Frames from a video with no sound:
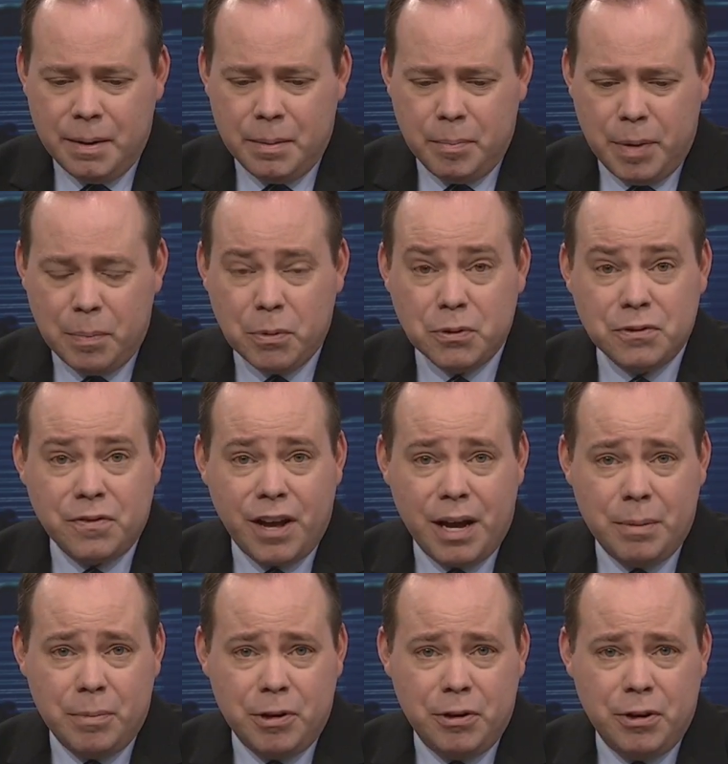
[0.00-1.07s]
Members of
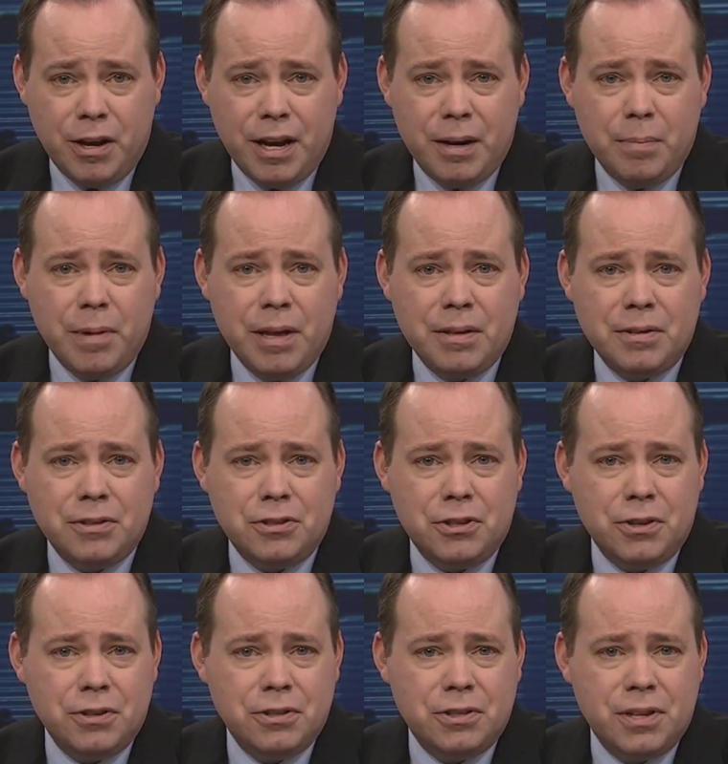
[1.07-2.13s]
Hindman United Methodist
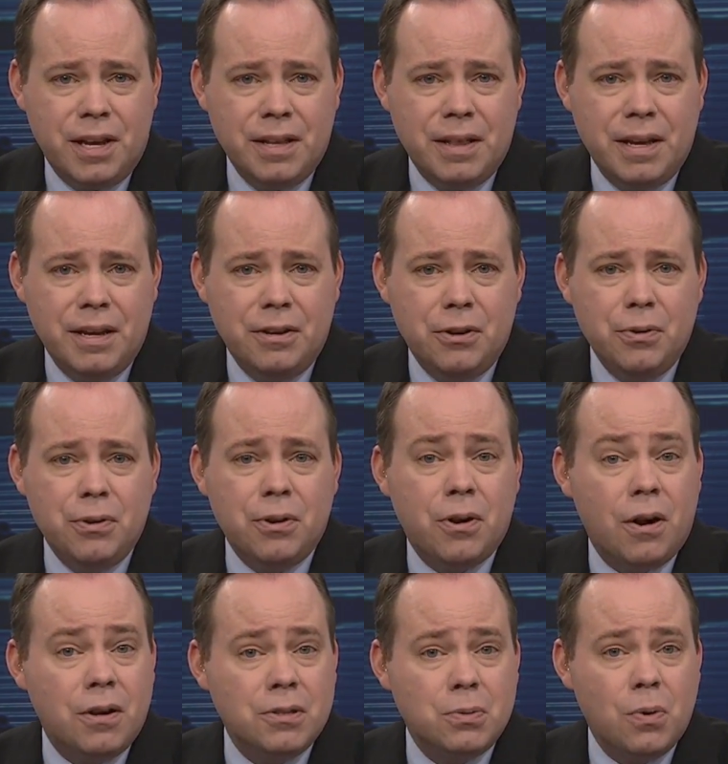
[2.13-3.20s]
Church say they do the
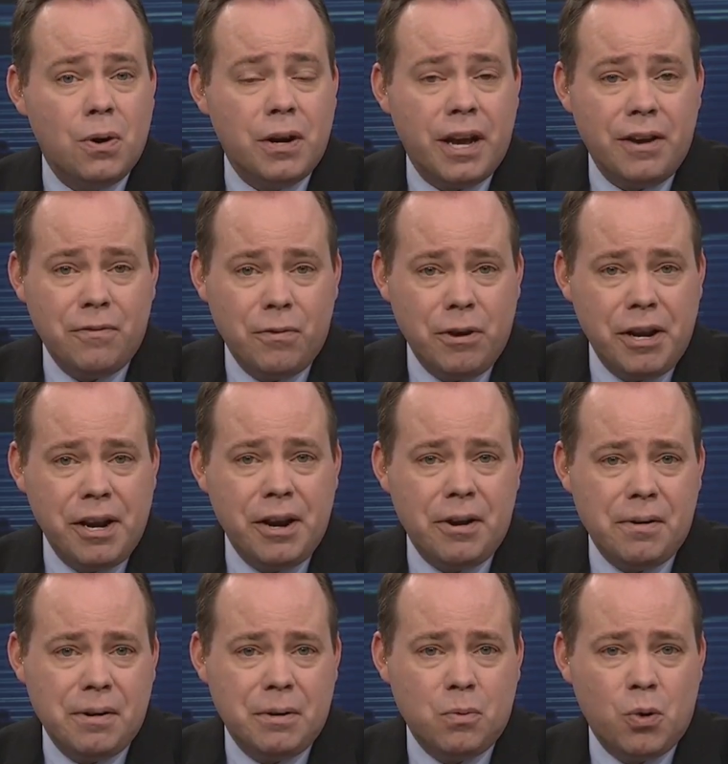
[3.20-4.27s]
crosswalk every
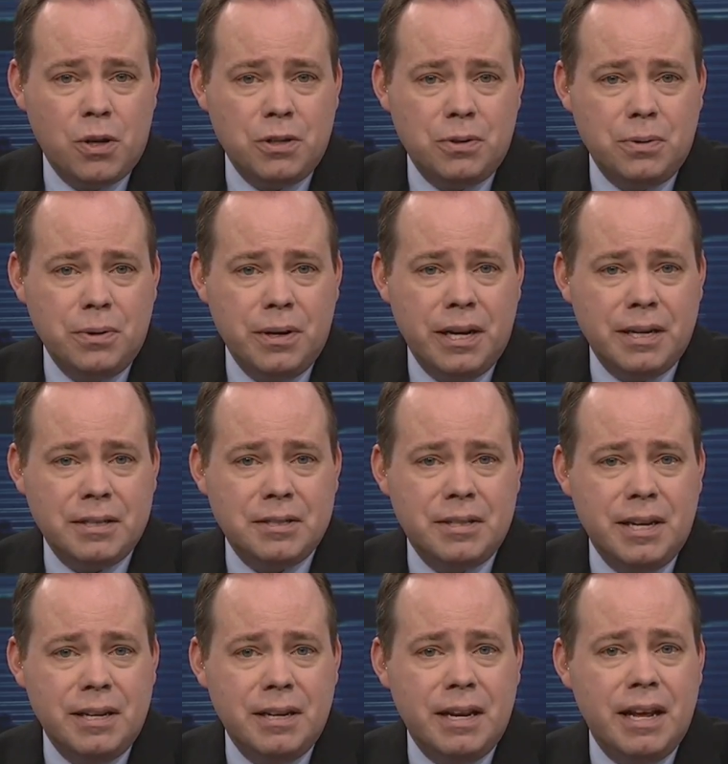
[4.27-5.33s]
year and want to
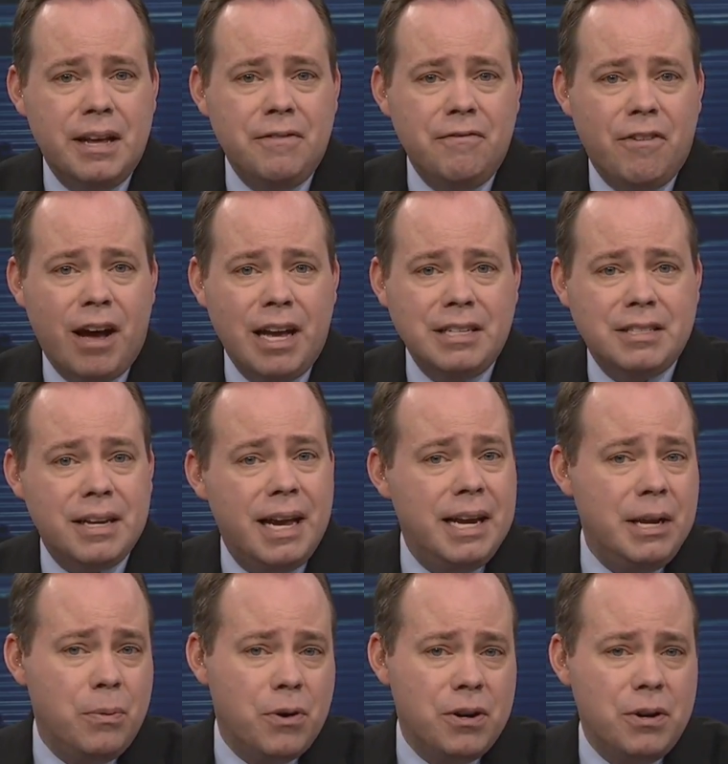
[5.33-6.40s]
extend an invite to
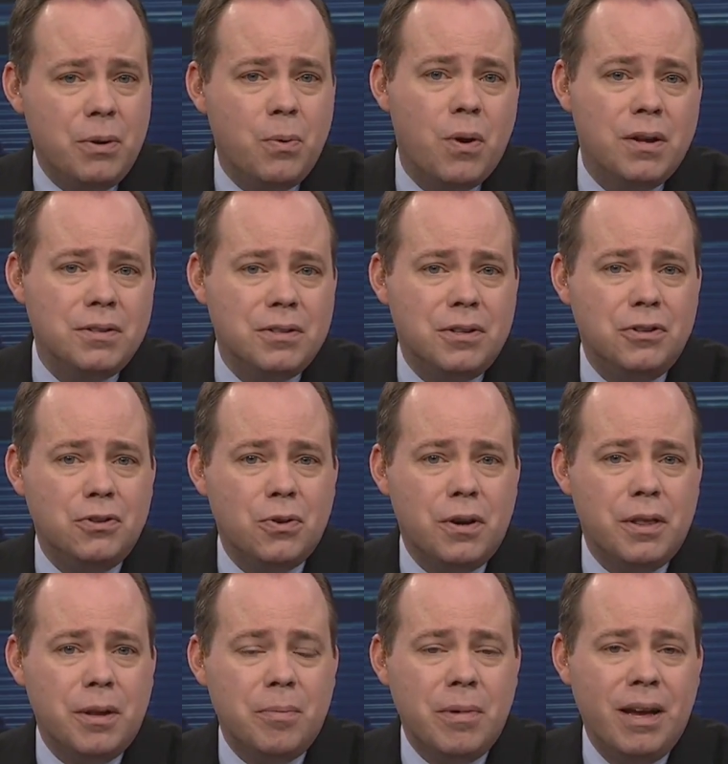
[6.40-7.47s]
anyone who wants to
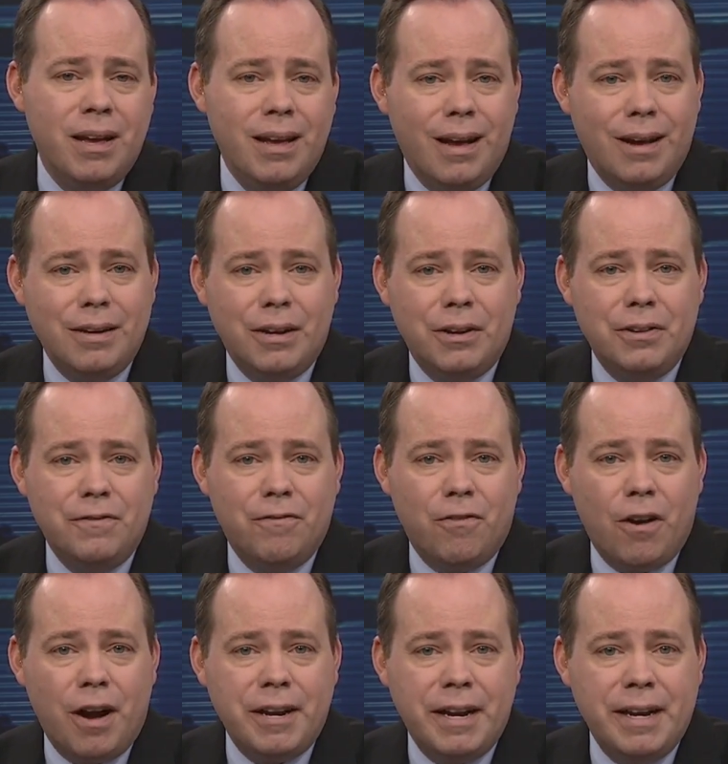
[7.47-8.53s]
join them on Good
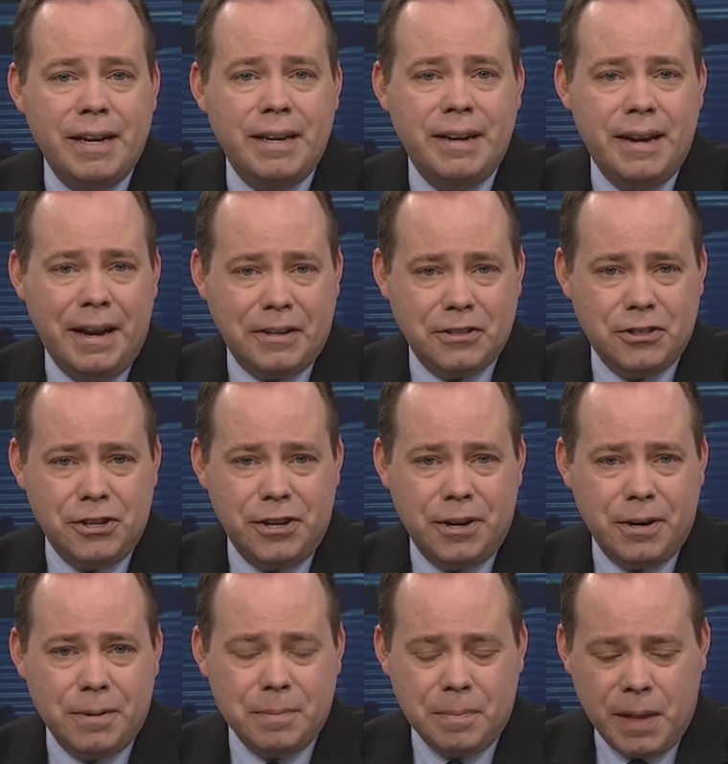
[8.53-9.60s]
Friday next year.